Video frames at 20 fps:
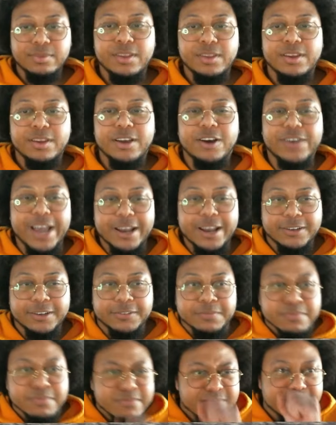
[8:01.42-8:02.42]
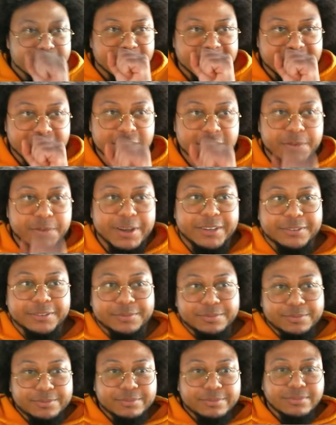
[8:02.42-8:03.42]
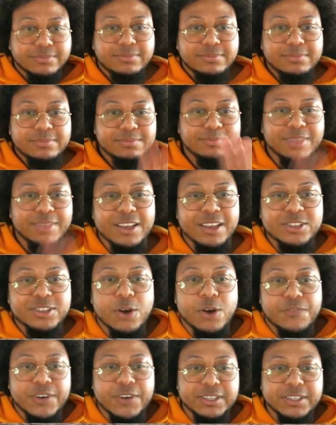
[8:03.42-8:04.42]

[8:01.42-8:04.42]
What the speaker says: Okay, excuse me. So first